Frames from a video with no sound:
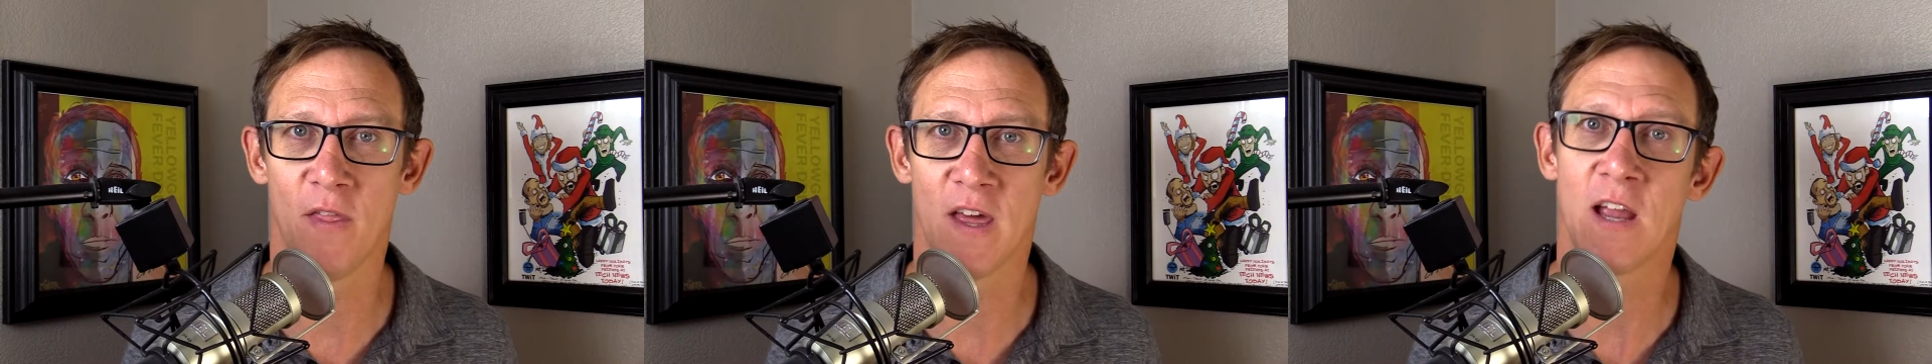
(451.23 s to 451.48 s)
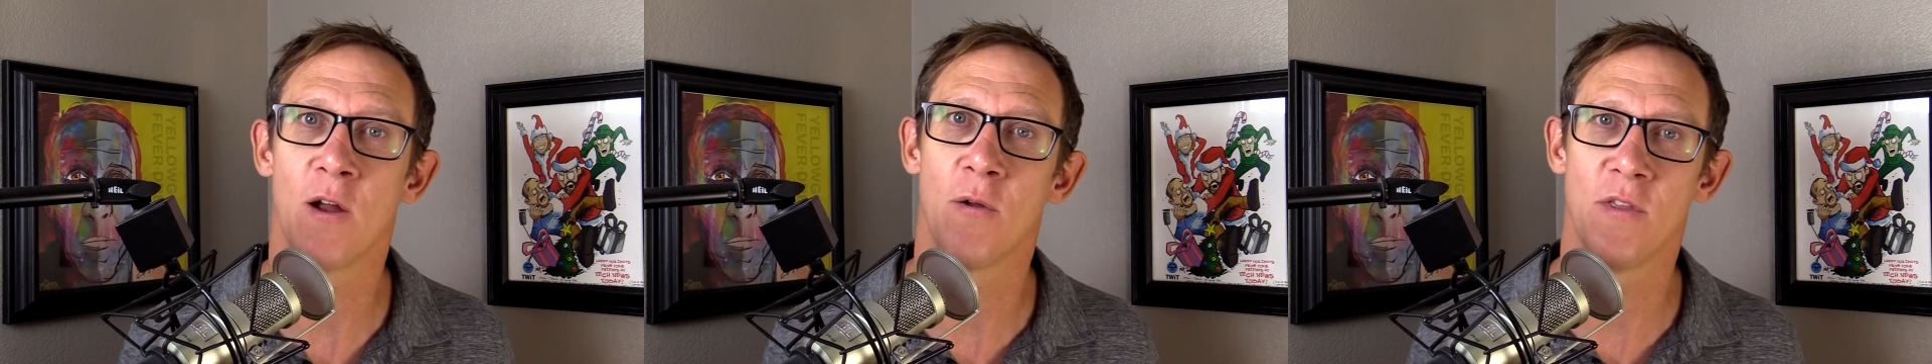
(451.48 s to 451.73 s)
They
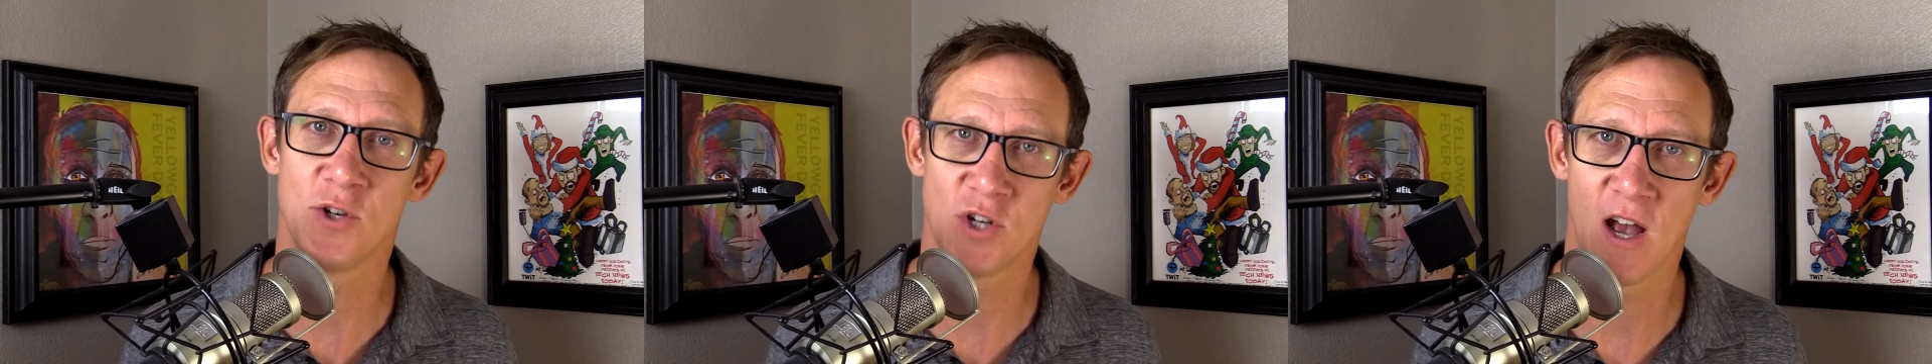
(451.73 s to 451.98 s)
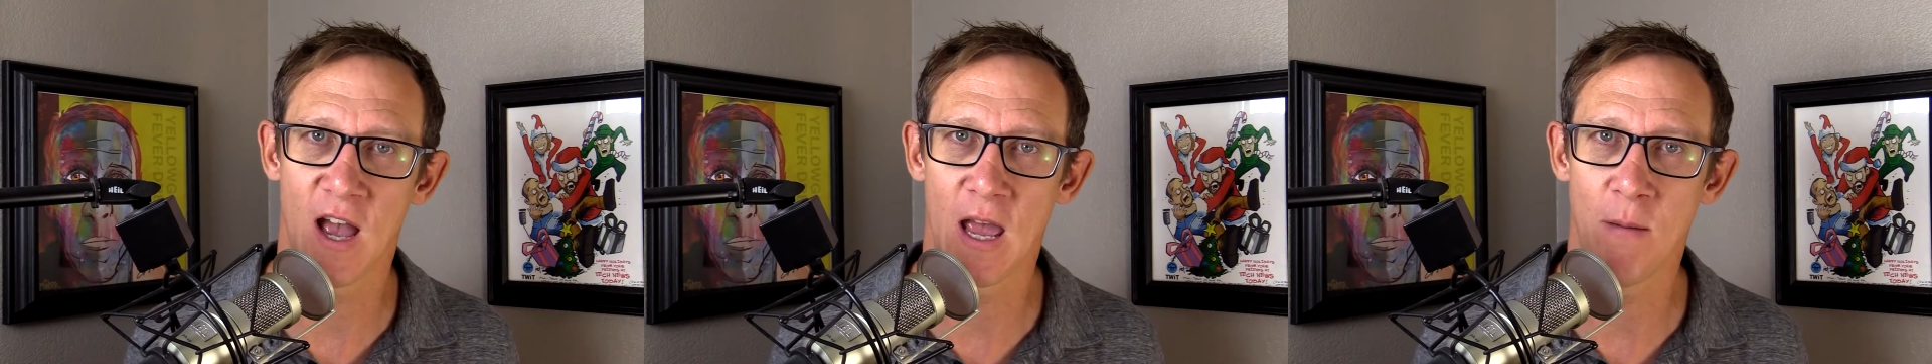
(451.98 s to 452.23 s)
hear the
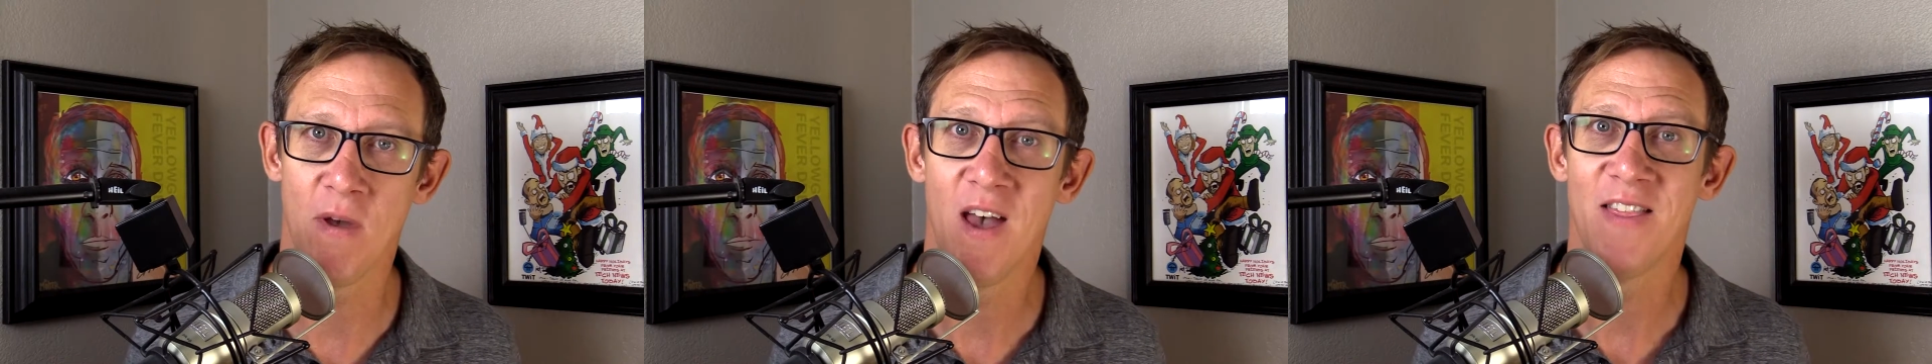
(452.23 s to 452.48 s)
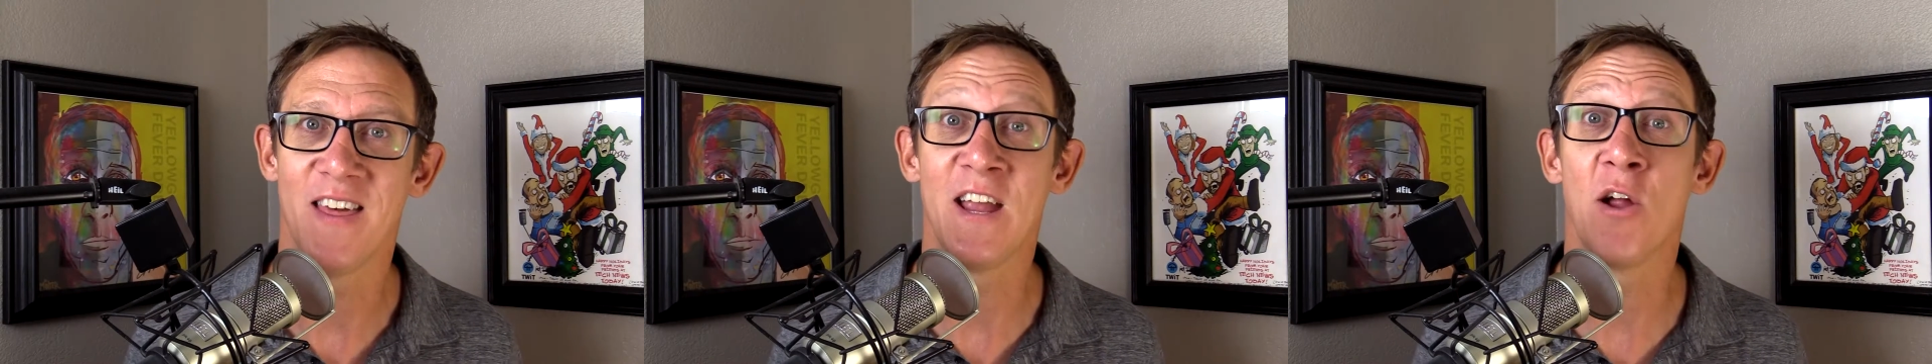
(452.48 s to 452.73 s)
chime,
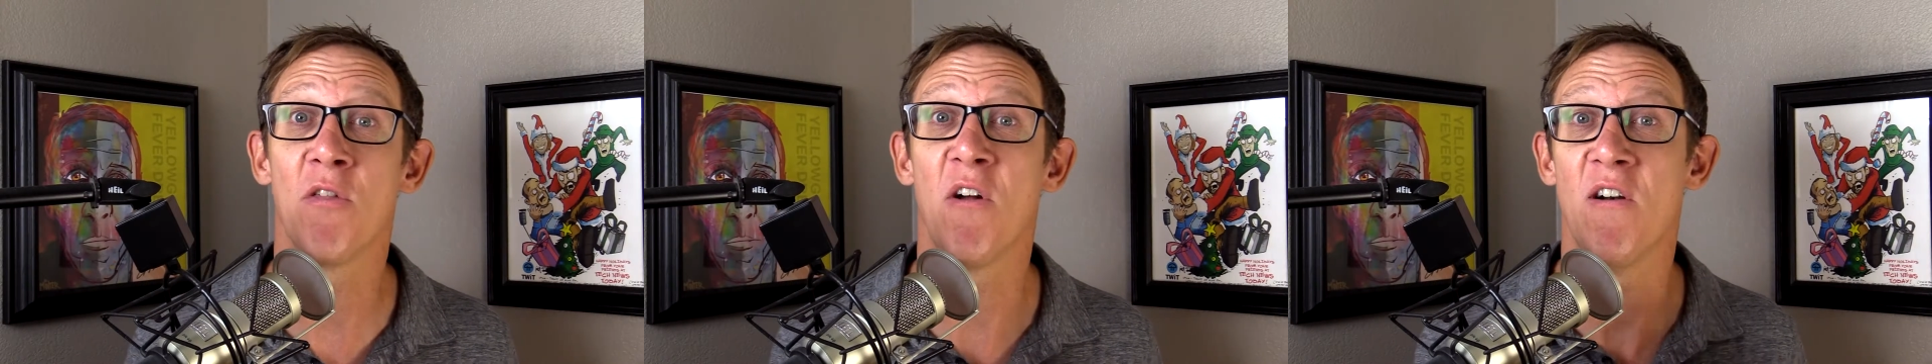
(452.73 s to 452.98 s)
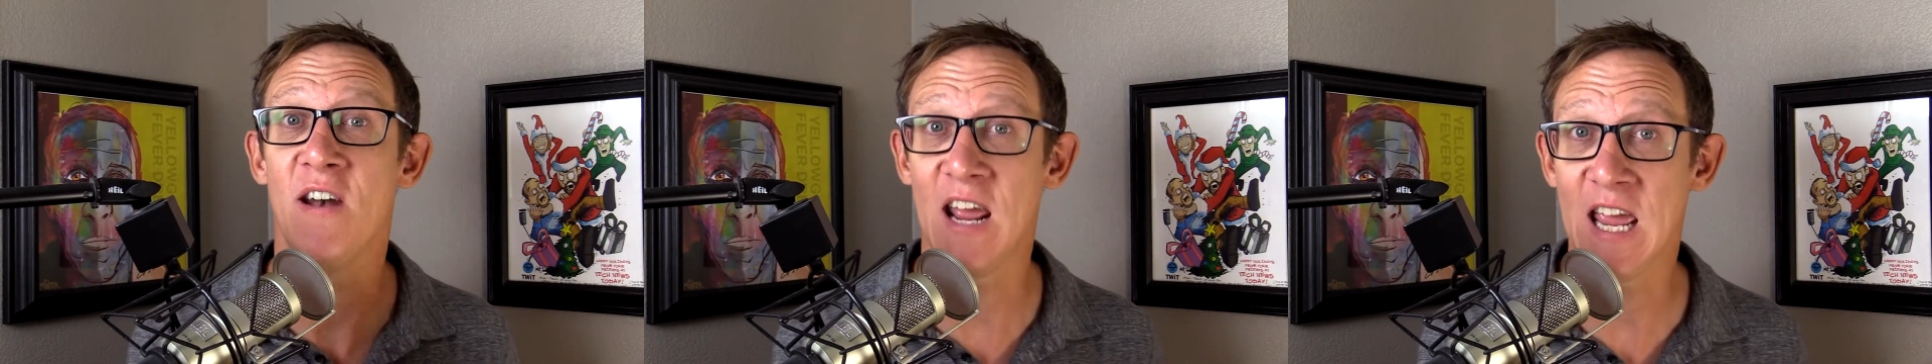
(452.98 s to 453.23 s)
they hear
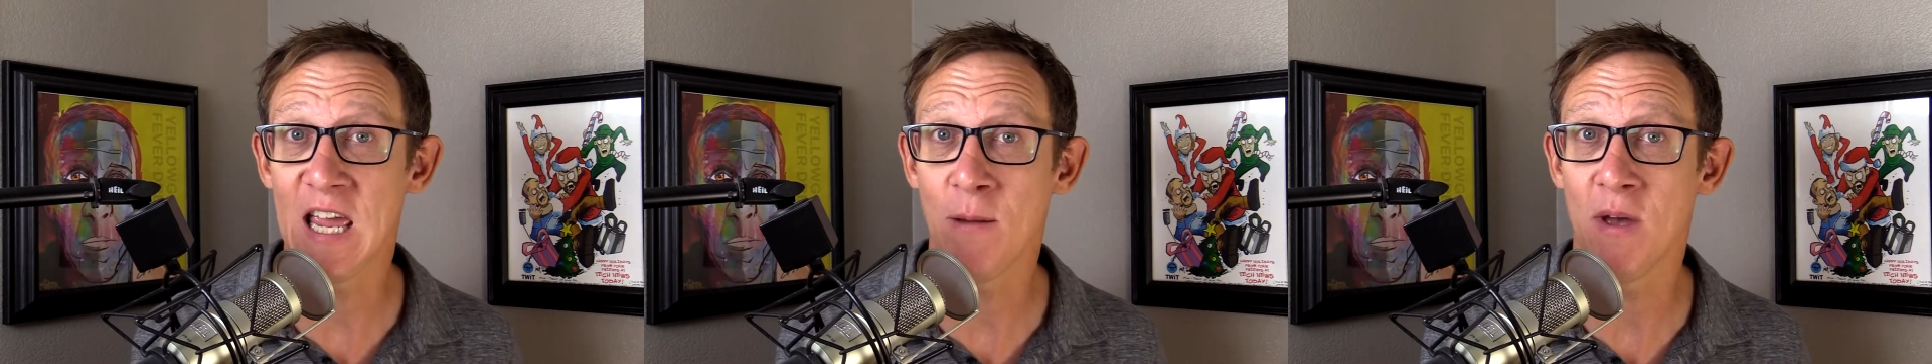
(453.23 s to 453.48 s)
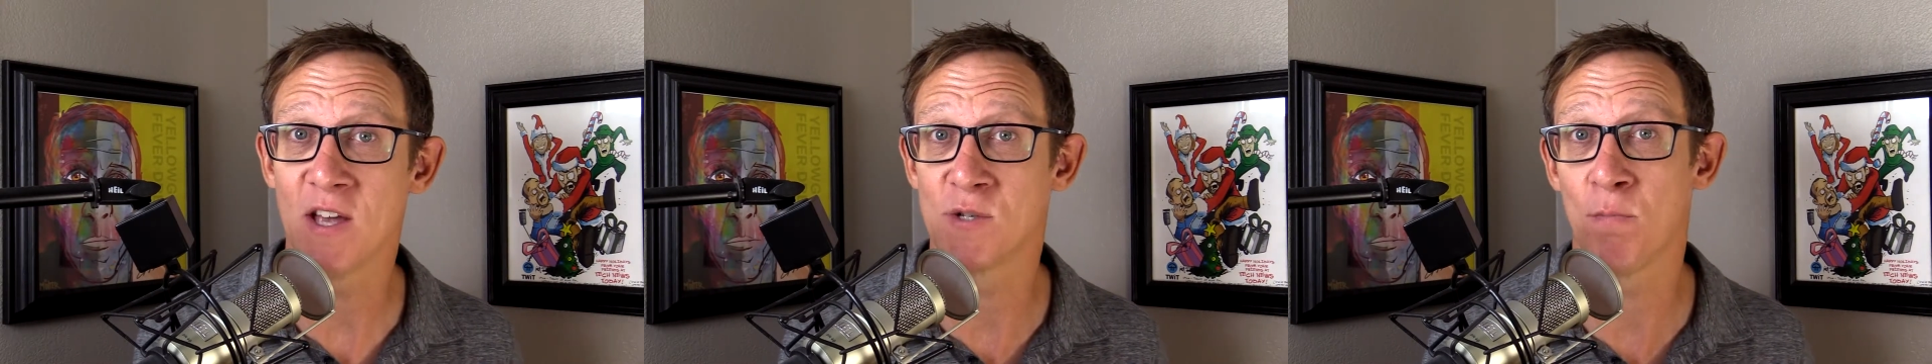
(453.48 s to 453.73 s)
their
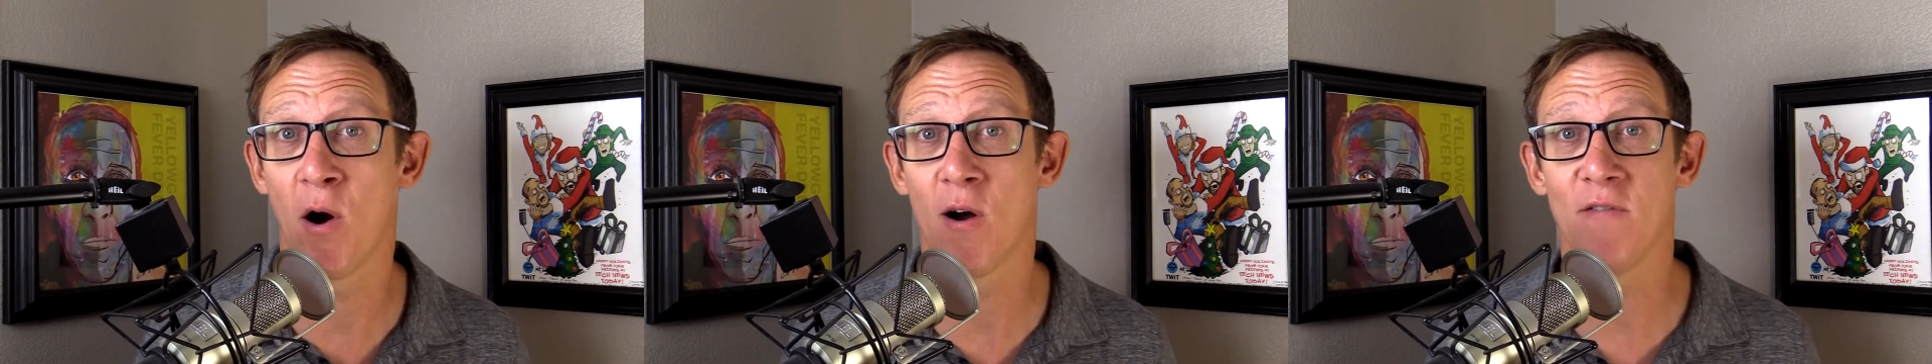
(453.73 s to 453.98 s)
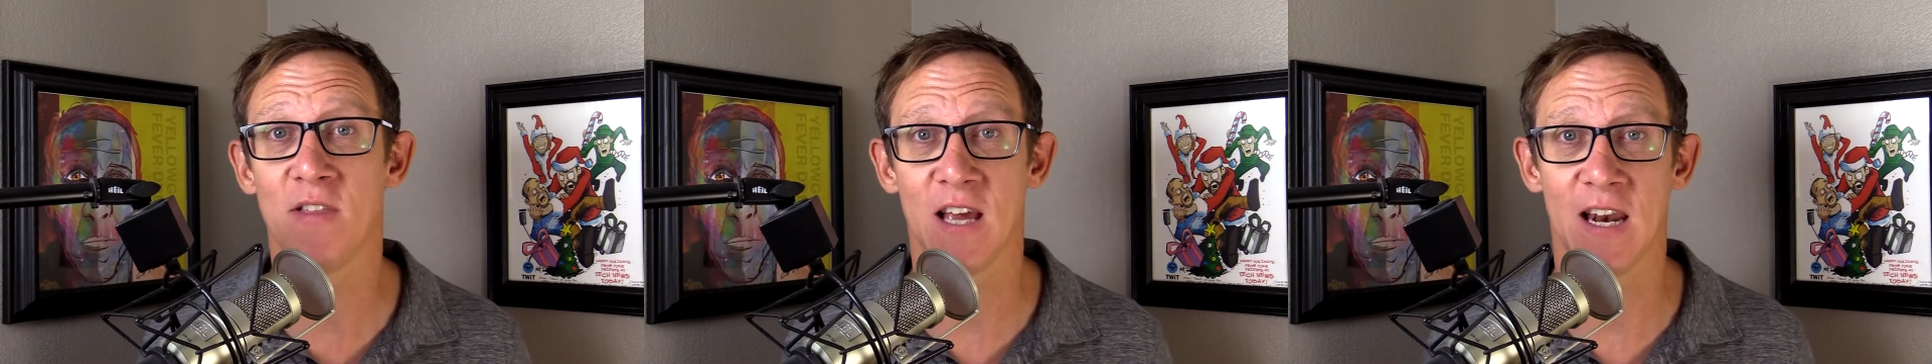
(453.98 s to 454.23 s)
name as part
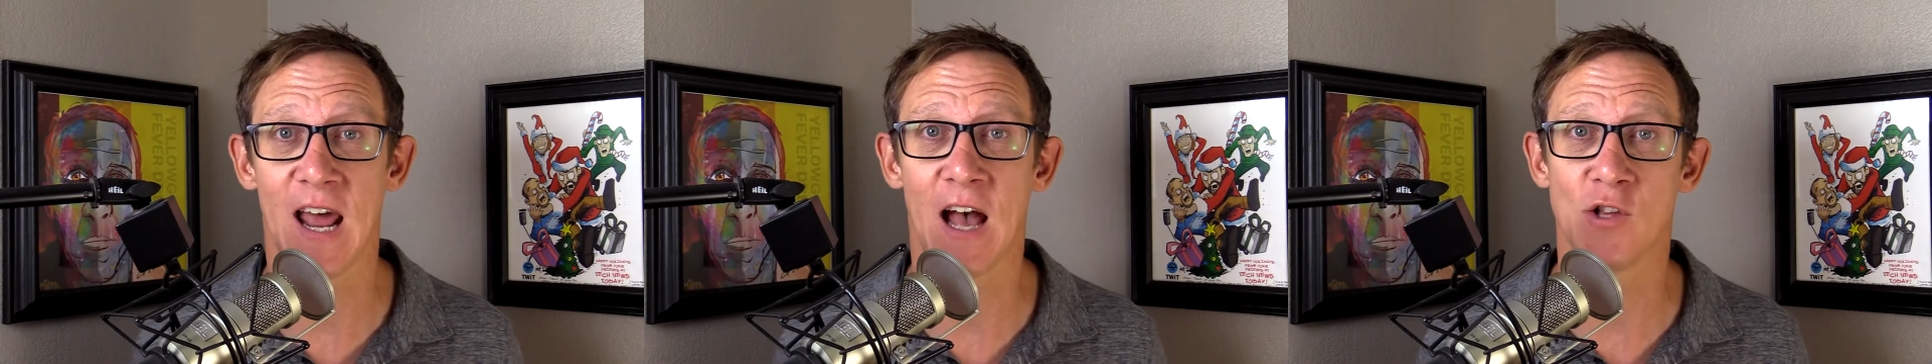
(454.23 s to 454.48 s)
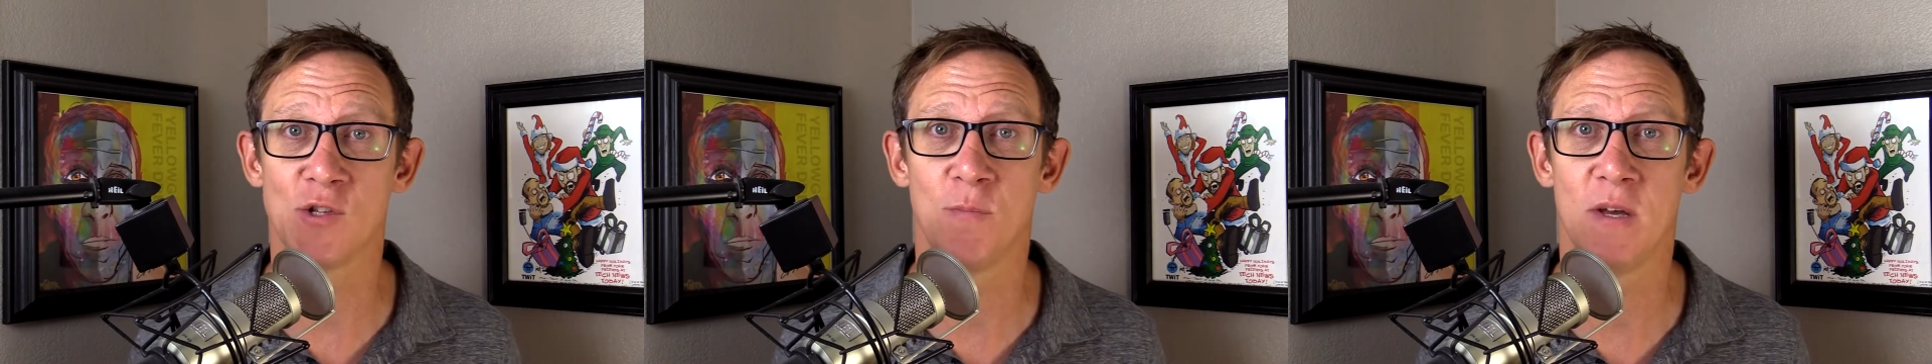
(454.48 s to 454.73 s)
of the
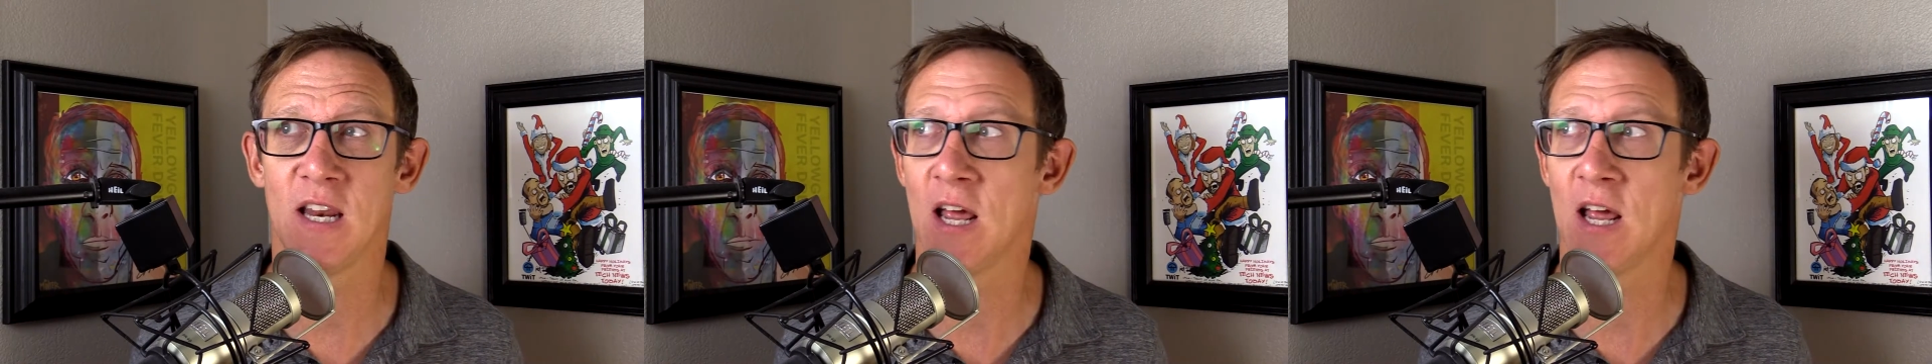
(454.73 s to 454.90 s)
announcement.